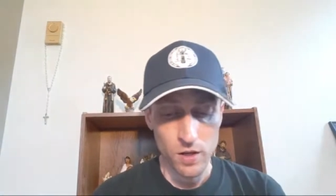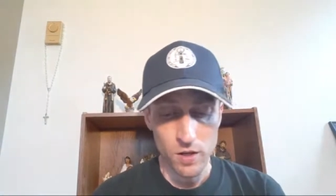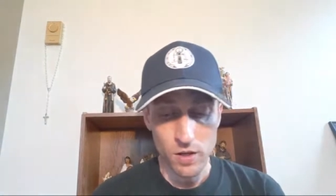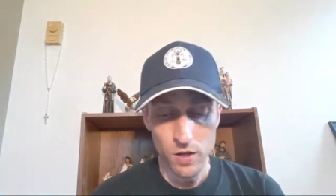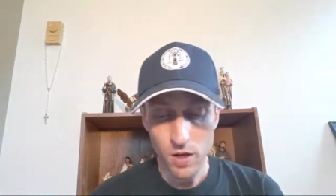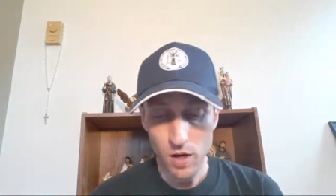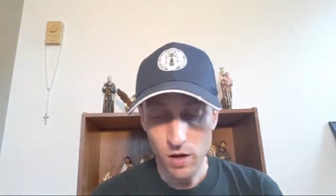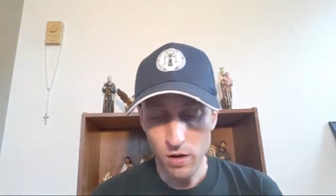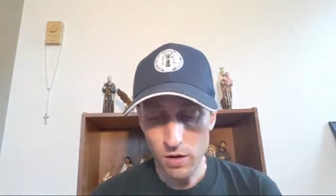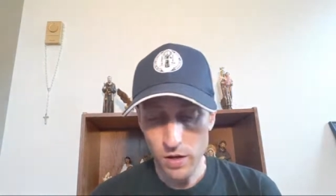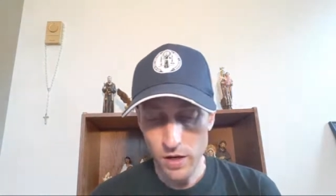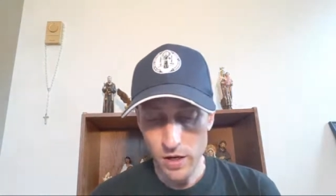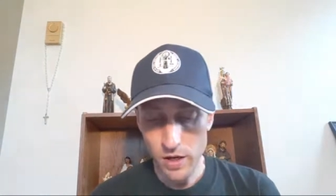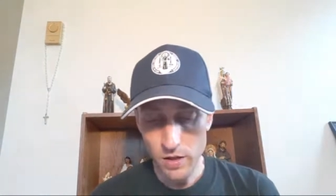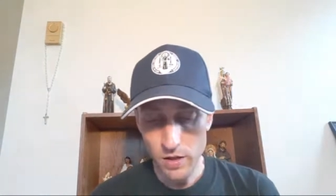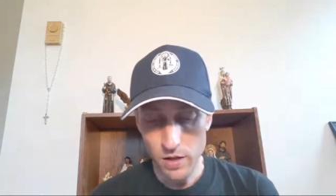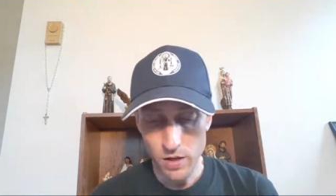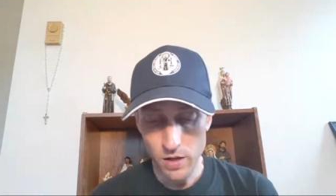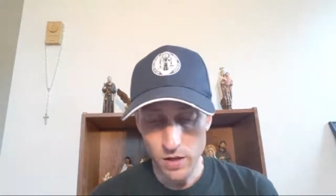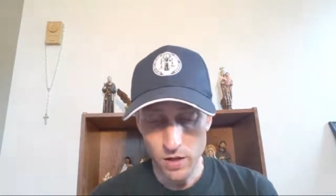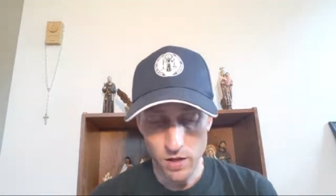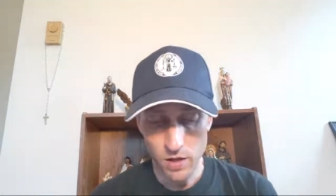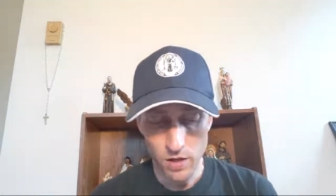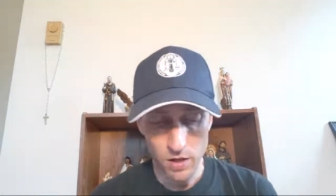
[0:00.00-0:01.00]
All right.
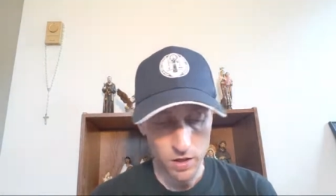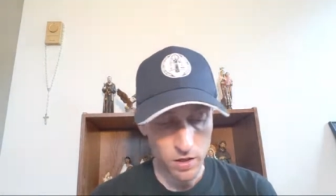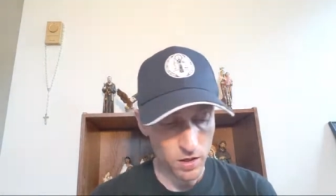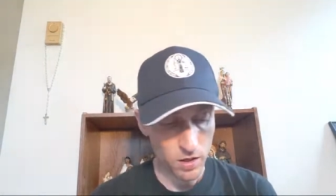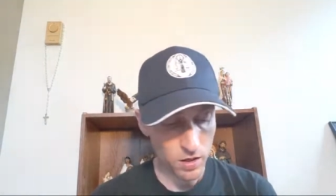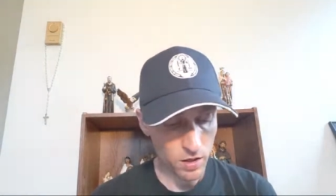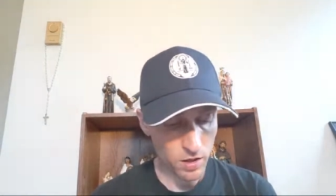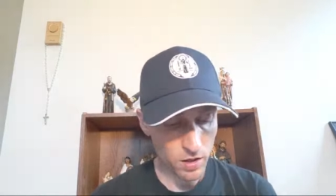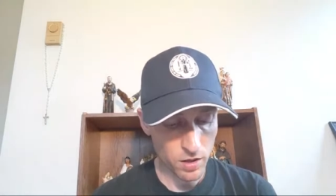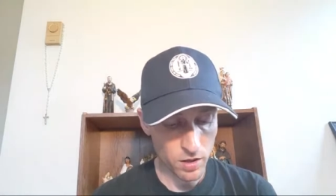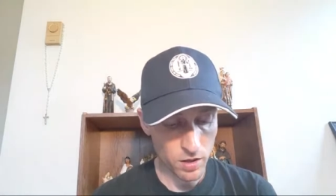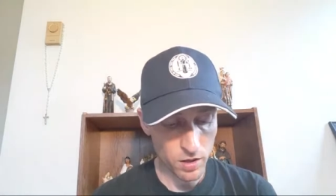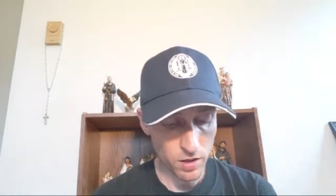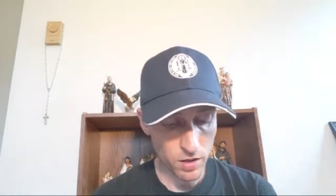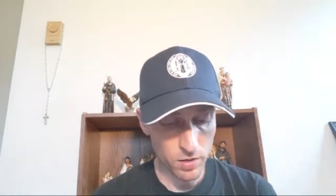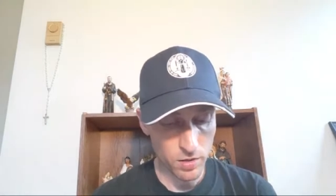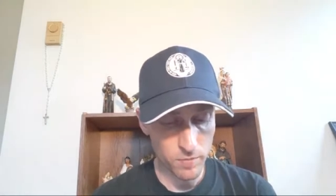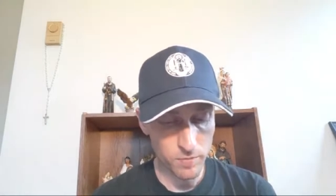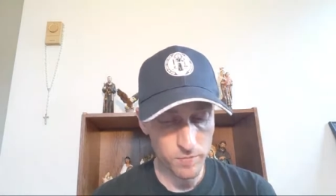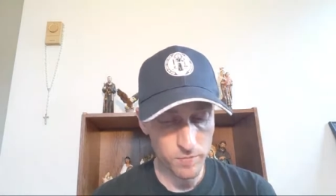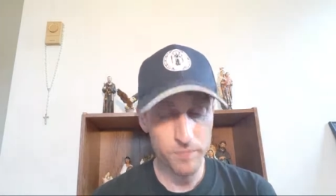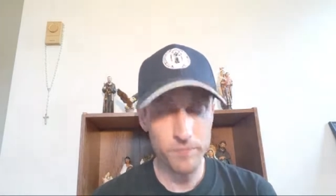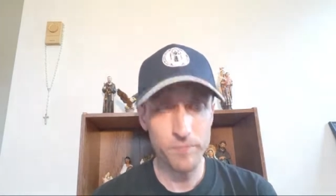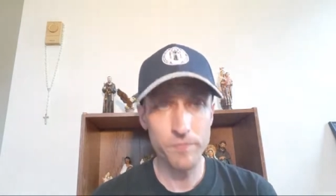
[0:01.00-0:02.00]

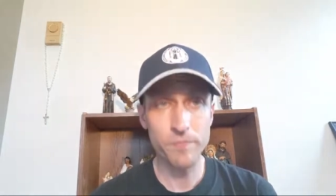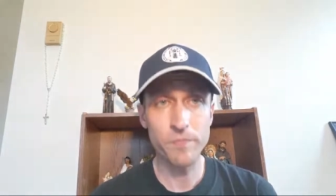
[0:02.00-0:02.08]
Um,